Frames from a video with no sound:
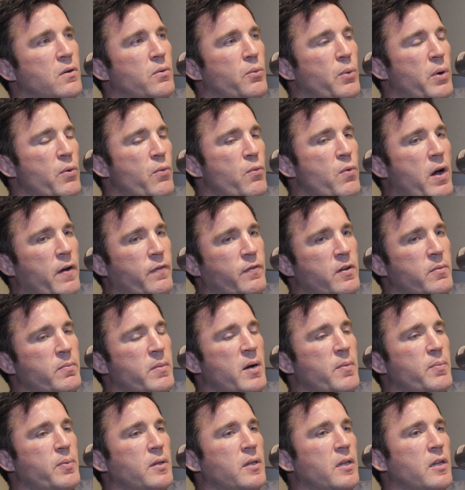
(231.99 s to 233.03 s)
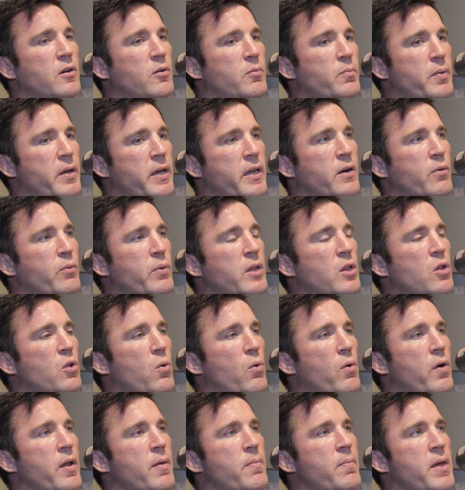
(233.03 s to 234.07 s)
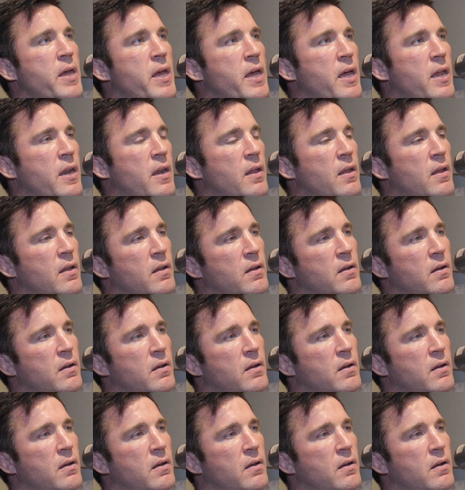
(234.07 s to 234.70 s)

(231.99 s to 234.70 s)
We roughed him up a little bit and we lured him in.